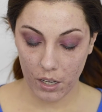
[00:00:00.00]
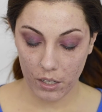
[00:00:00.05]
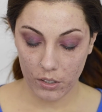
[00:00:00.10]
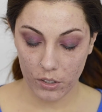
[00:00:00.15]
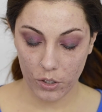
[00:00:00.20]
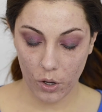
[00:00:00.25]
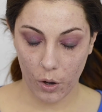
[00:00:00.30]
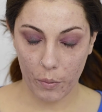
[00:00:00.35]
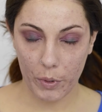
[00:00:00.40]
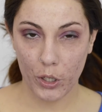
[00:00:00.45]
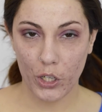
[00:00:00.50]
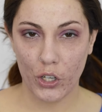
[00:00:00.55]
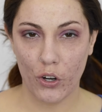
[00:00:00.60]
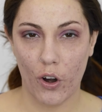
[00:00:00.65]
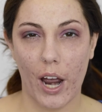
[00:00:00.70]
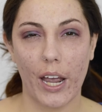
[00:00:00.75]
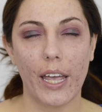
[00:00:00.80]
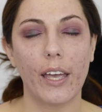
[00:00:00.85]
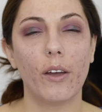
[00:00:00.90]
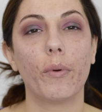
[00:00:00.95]
So I'm going to
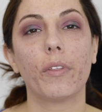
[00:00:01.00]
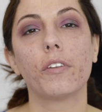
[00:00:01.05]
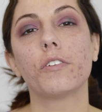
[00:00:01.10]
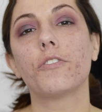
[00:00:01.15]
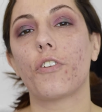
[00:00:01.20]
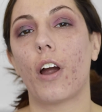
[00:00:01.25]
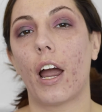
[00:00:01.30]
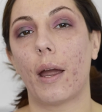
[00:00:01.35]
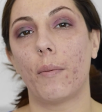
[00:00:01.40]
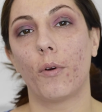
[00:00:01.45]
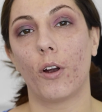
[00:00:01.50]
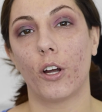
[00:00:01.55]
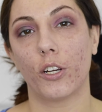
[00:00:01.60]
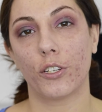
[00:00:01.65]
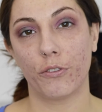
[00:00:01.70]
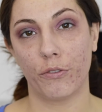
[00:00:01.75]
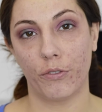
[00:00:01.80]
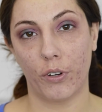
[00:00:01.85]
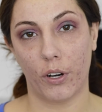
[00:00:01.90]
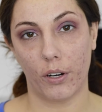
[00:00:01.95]
try it with a dry
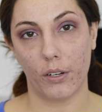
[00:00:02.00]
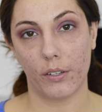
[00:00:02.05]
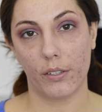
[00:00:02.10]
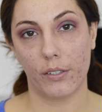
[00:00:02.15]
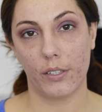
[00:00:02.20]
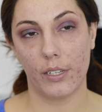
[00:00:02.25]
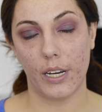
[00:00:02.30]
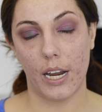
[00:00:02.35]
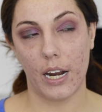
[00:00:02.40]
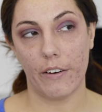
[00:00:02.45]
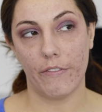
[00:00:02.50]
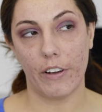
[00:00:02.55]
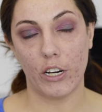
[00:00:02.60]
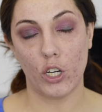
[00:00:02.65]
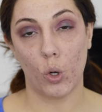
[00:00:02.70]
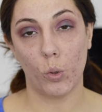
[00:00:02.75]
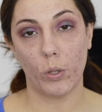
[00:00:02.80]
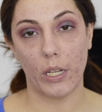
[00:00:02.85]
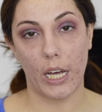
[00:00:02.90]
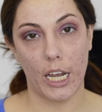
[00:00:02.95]
brush first, and if I
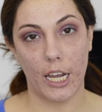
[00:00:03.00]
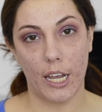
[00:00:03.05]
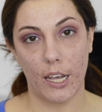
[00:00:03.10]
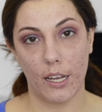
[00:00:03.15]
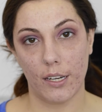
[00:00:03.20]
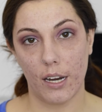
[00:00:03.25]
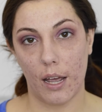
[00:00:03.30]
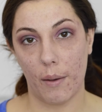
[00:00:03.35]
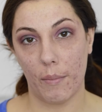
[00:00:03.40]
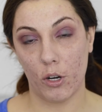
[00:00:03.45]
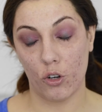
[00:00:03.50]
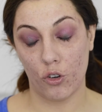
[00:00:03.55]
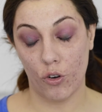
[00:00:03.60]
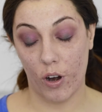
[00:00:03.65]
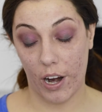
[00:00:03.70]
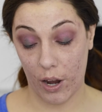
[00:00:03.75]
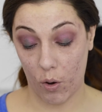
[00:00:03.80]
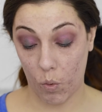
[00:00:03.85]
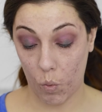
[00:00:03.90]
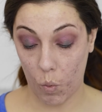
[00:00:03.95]
don't like it, I'm going to
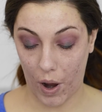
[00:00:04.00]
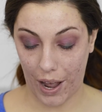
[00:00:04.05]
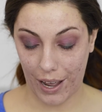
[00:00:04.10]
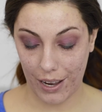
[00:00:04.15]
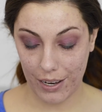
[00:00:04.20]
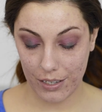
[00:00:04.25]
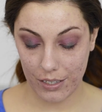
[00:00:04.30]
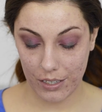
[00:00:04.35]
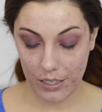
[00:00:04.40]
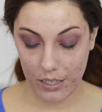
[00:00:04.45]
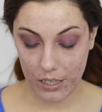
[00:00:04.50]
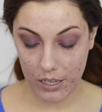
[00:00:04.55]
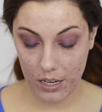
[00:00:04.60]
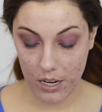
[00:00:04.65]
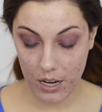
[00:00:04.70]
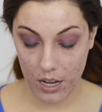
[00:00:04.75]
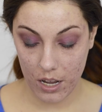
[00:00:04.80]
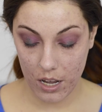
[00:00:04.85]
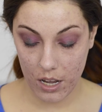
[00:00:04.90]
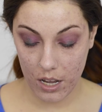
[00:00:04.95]
try it wet.
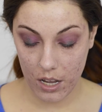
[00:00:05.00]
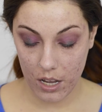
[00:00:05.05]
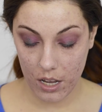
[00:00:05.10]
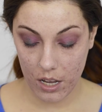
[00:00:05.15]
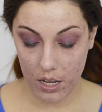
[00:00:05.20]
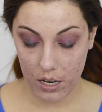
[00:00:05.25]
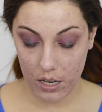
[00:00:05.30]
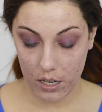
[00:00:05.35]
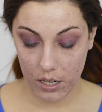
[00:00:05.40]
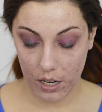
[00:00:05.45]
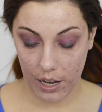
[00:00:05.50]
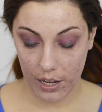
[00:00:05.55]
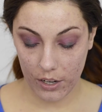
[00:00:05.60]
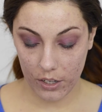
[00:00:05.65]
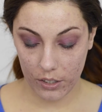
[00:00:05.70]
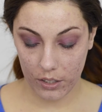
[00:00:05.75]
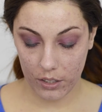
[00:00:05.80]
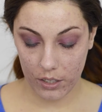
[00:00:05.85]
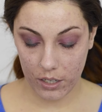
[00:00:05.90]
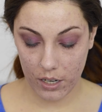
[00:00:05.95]

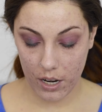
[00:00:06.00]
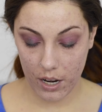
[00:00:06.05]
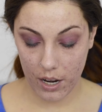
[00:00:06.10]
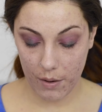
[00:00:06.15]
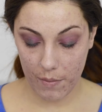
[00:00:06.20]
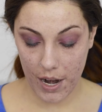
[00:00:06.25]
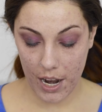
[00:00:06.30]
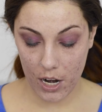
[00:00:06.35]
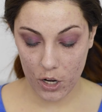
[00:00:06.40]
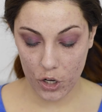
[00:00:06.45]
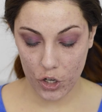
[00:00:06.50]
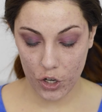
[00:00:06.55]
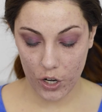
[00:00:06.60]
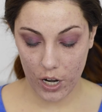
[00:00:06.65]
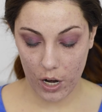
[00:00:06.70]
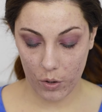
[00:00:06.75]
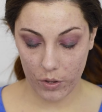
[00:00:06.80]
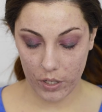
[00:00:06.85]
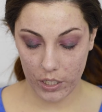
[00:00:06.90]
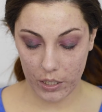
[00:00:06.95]
I'm not sure
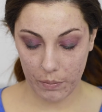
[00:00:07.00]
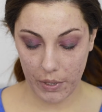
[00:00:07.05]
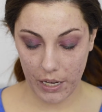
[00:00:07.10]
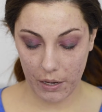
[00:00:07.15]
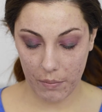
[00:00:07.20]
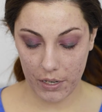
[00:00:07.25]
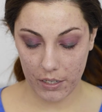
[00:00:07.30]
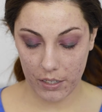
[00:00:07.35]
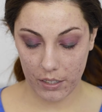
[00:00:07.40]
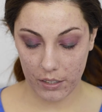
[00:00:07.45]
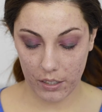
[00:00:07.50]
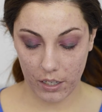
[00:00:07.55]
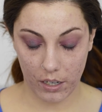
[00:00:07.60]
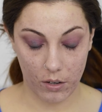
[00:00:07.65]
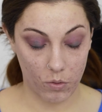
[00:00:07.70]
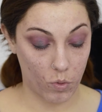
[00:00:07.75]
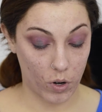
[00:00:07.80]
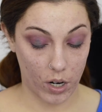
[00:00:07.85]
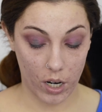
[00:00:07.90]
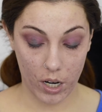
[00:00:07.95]
how this pigment is going
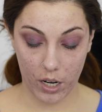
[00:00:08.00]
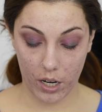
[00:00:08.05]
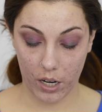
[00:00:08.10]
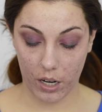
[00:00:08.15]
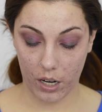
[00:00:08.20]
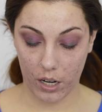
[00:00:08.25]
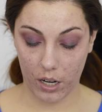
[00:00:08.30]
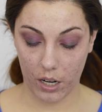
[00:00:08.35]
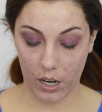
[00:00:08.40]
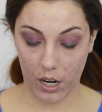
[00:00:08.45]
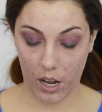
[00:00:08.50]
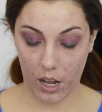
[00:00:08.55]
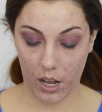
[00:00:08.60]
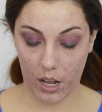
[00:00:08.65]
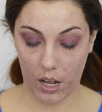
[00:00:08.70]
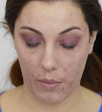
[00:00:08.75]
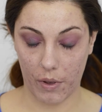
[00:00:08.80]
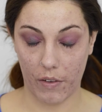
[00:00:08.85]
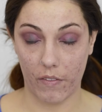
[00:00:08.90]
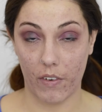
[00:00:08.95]
to work.
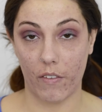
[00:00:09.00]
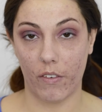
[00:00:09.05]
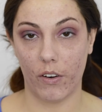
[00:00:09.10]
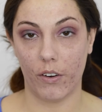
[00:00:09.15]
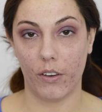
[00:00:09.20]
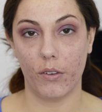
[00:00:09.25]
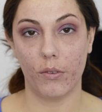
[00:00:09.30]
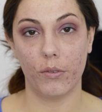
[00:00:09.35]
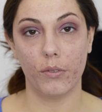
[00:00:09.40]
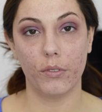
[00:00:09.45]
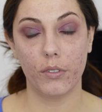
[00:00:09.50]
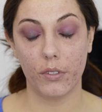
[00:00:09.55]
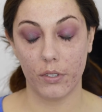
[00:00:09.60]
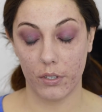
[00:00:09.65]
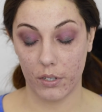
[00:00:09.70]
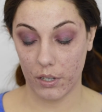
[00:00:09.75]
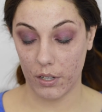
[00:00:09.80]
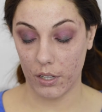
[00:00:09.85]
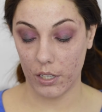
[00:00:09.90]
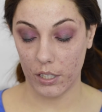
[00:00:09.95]
I've never
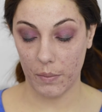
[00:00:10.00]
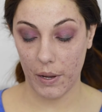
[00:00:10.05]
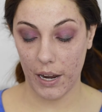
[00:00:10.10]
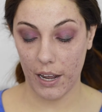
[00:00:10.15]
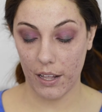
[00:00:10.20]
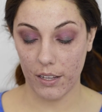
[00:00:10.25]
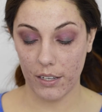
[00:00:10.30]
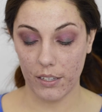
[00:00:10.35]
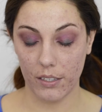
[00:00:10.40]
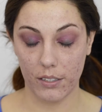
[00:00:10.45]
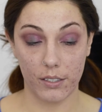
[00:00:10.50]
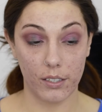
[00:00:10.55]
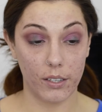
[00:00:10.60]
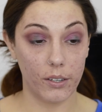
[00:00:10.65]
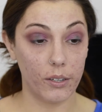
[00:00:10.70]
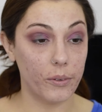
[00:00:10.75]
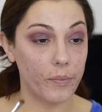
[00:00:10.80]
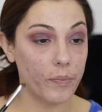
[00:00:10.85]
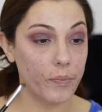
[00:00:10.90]
used this palette, so